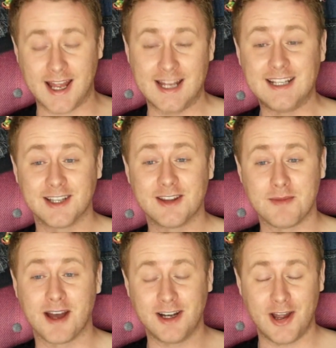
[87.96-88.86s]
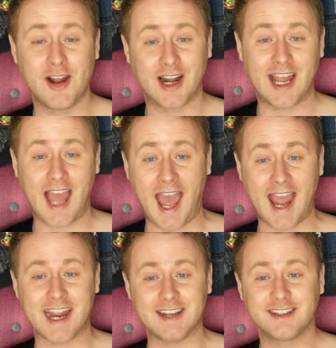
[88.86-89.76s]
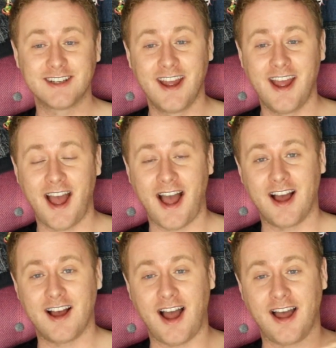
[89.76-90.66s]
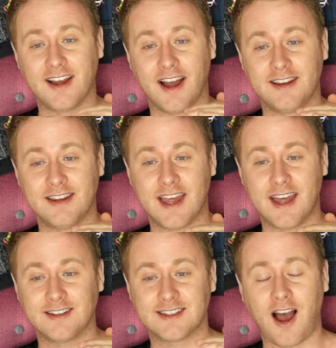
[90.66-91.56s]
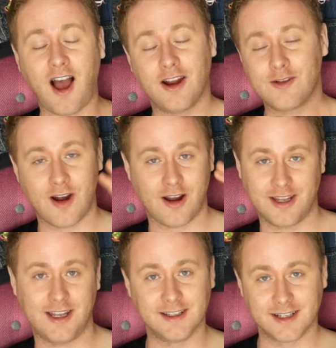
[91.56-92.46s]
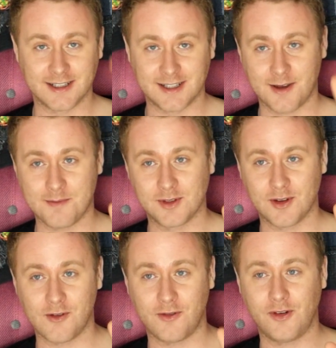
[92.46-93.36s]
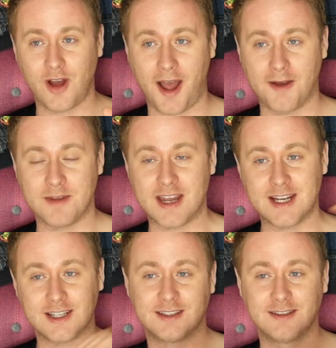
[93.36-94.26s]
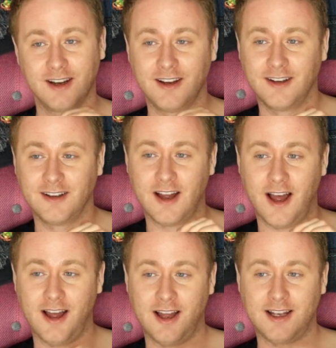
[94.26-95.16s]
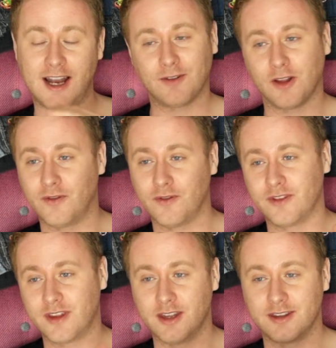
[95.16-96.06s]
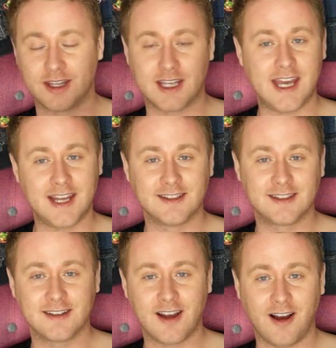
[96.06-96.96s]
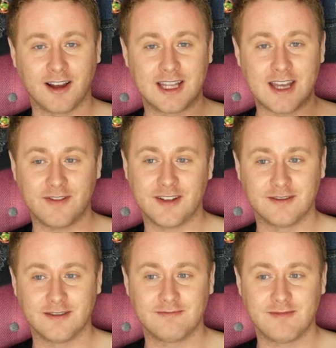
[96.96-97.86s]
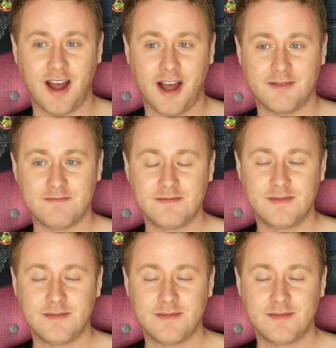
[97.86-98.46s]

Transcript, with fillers: into them at an early age uh, and there's a hierarchy in terms of um, each uh, level of the, the kids are given um,